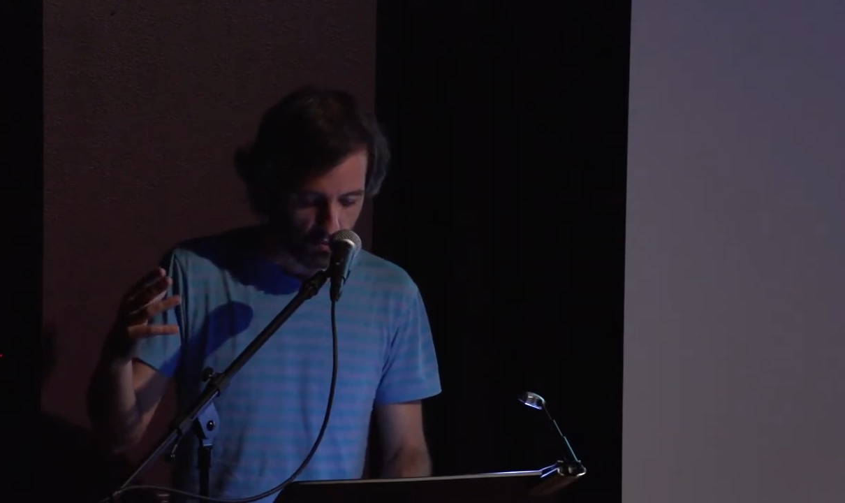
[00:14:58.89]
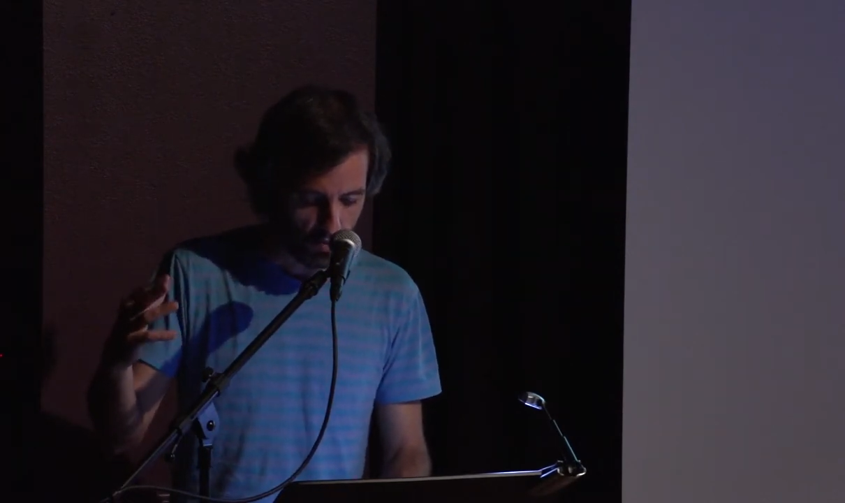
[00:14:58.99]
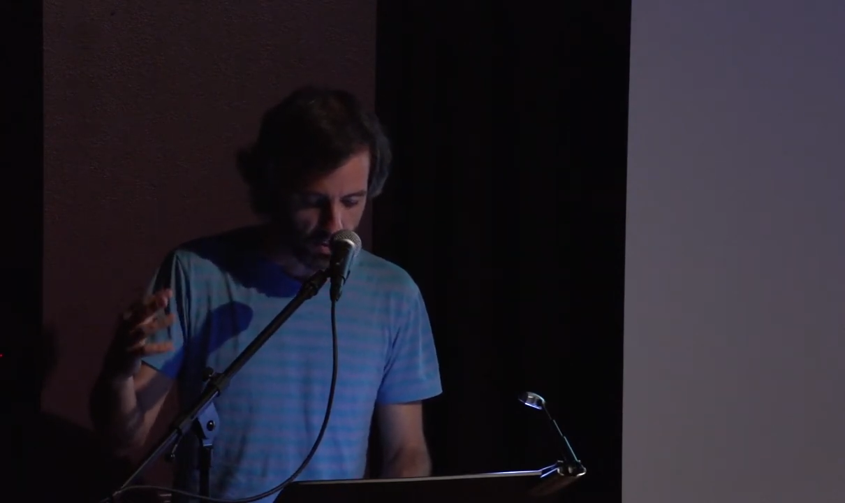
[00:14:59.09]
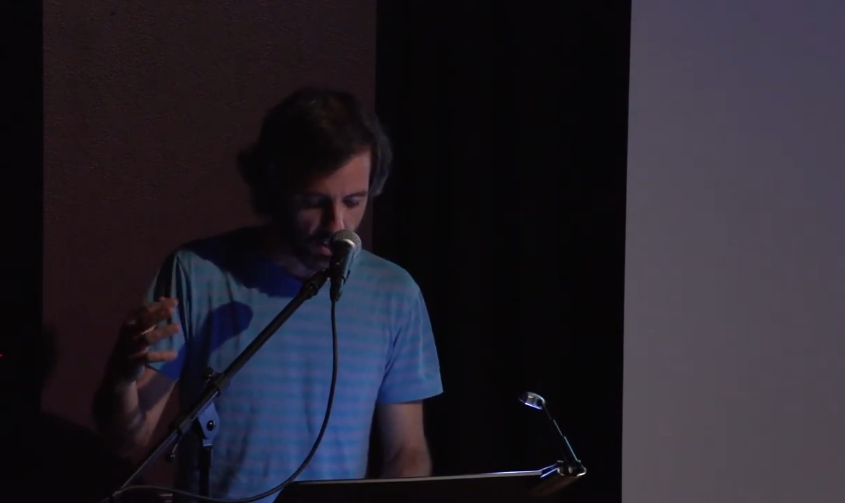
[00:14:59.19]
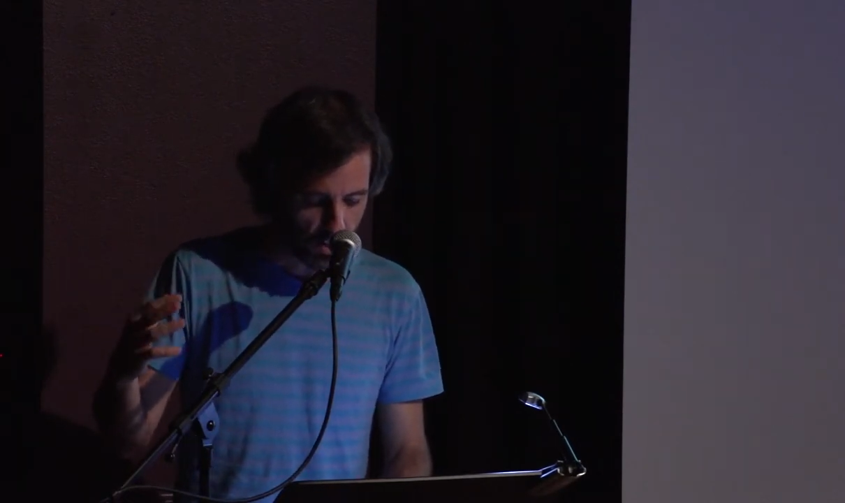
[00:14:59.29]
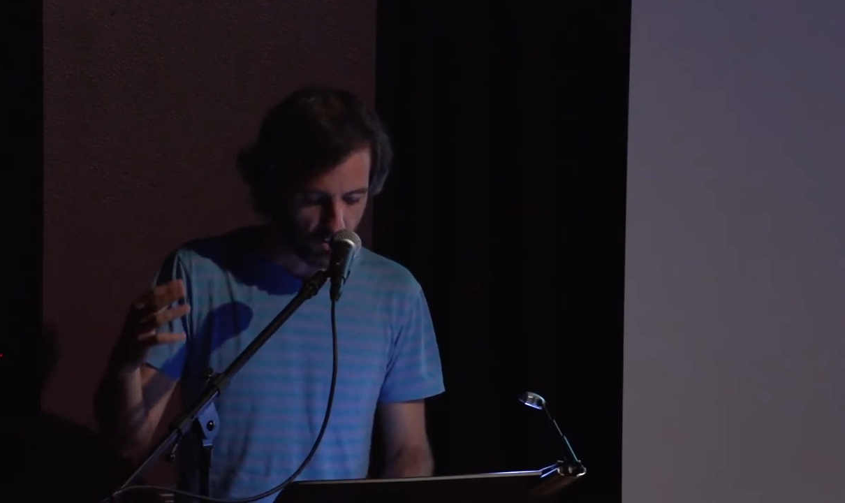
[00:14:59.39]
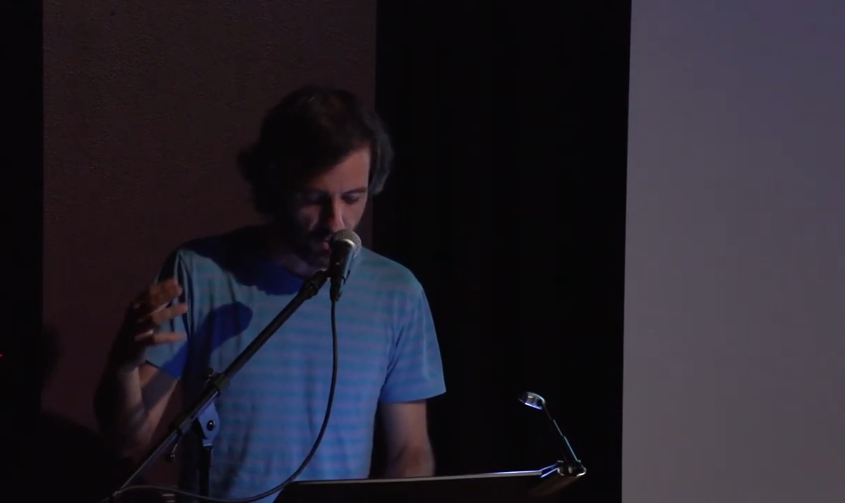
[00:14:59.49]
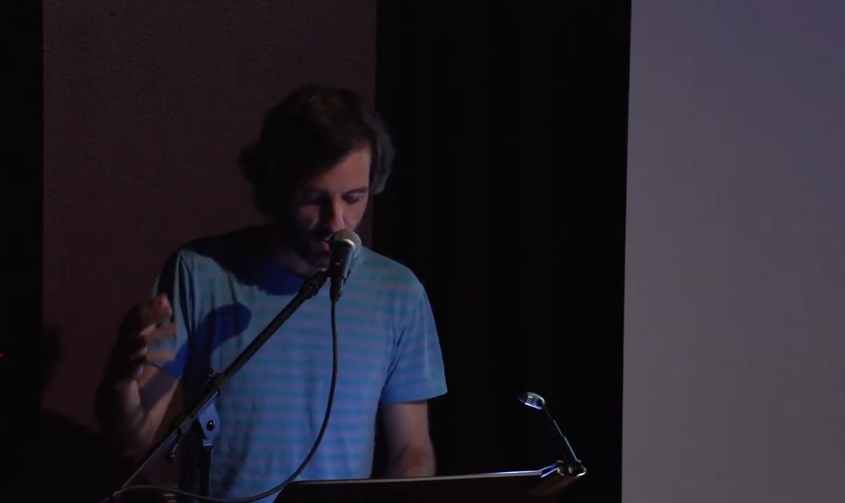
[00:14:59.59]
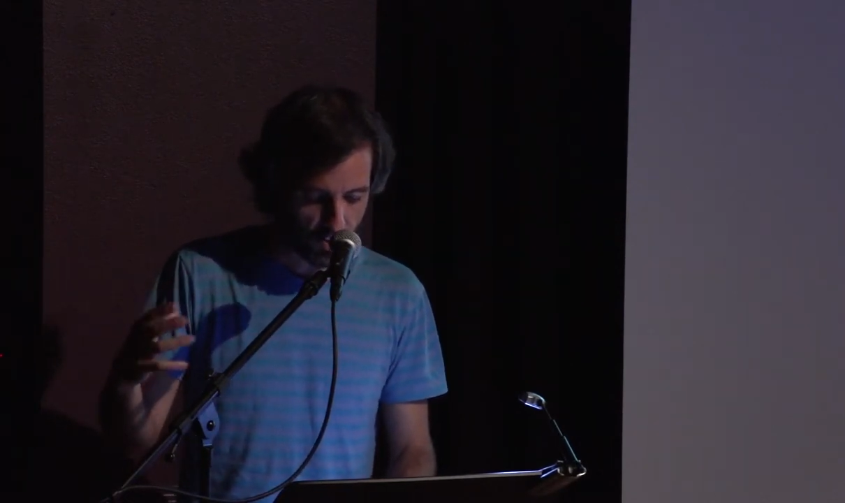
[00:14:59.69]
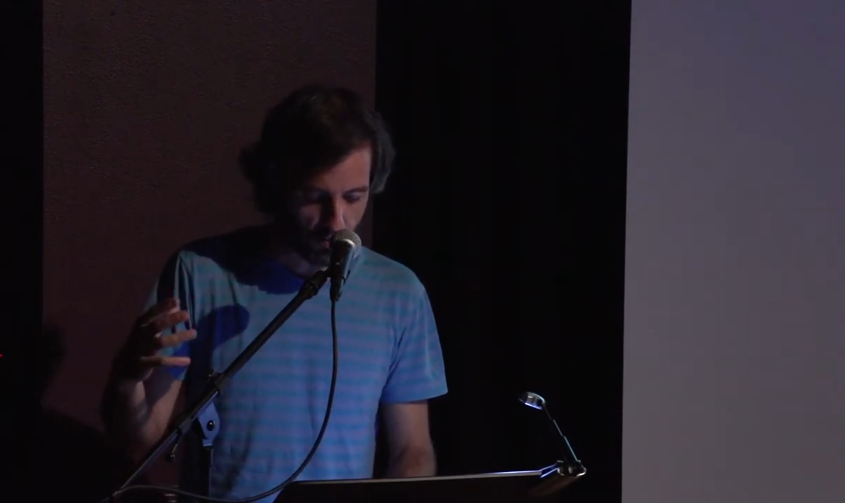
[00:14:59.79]
But none
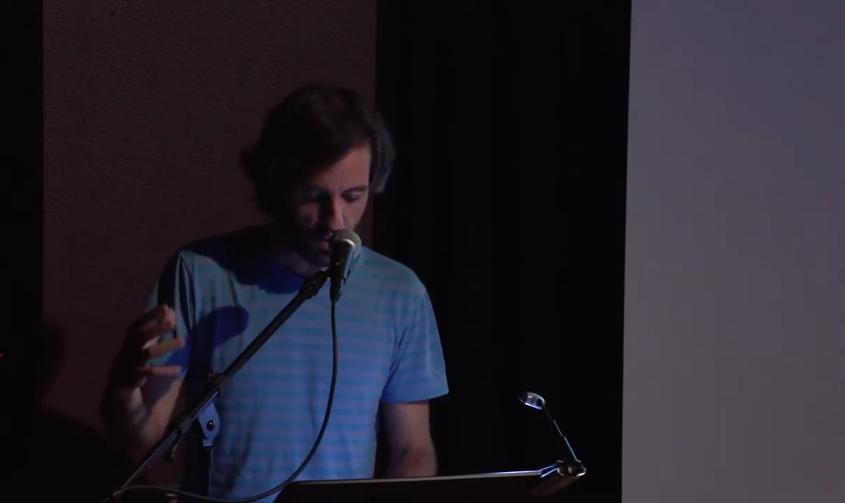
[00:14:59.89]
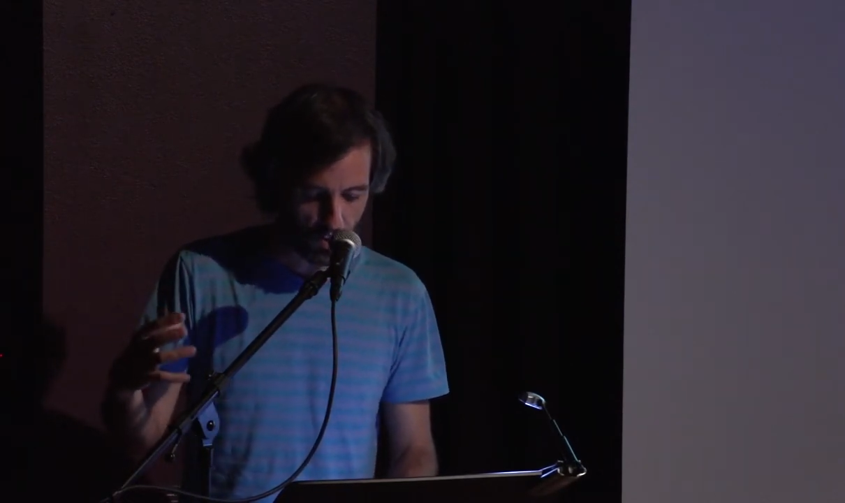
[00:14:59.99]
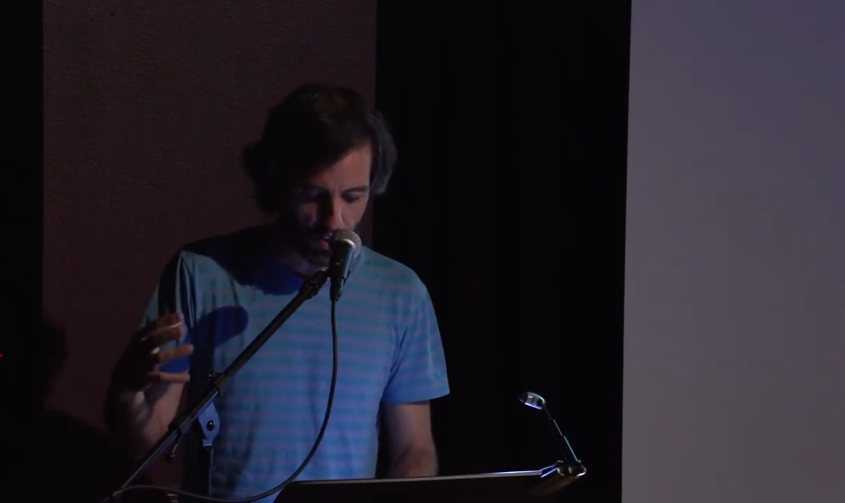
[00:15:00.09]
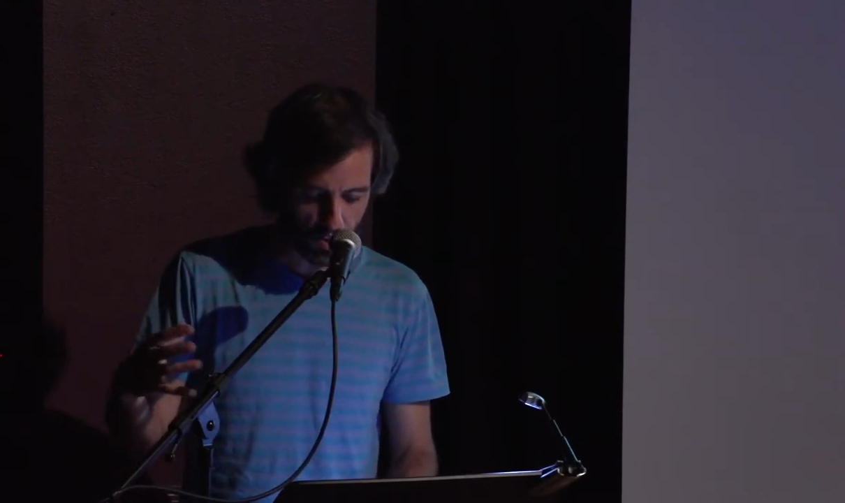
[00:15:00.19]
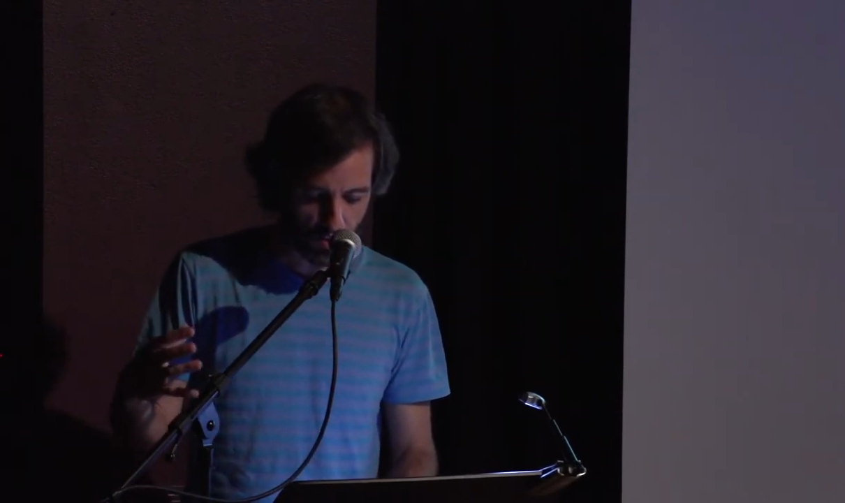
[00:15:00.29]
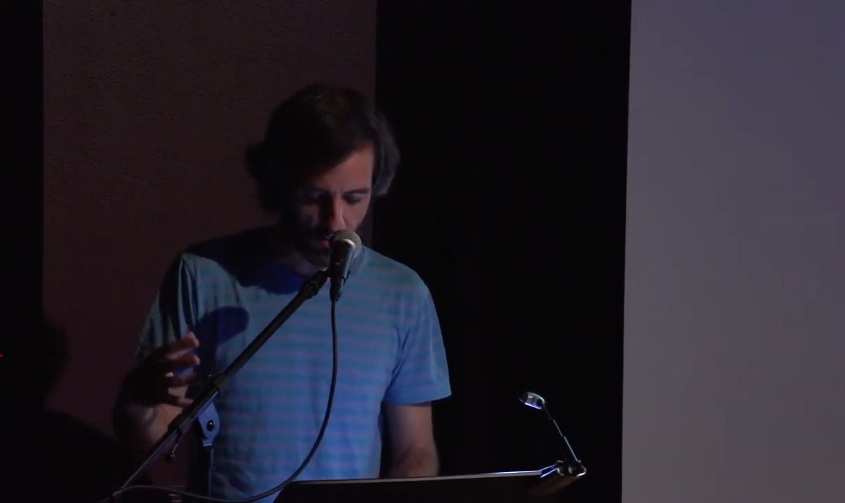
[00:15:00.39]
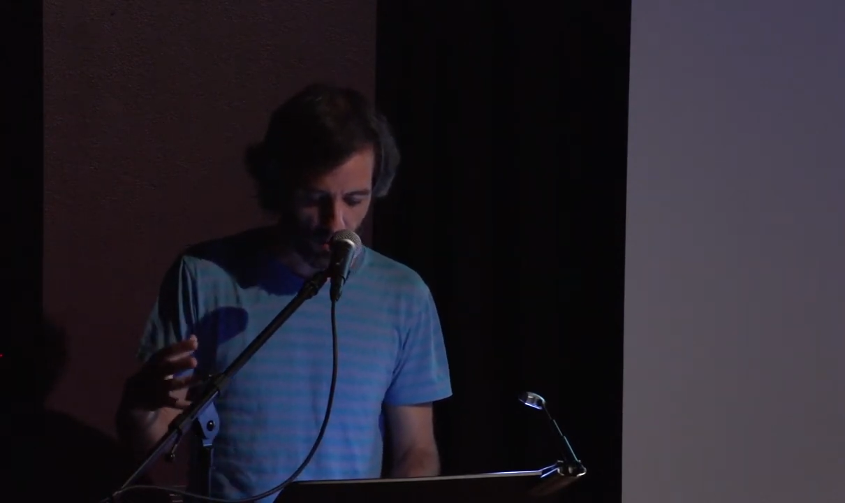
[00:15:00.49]
of this diminishes the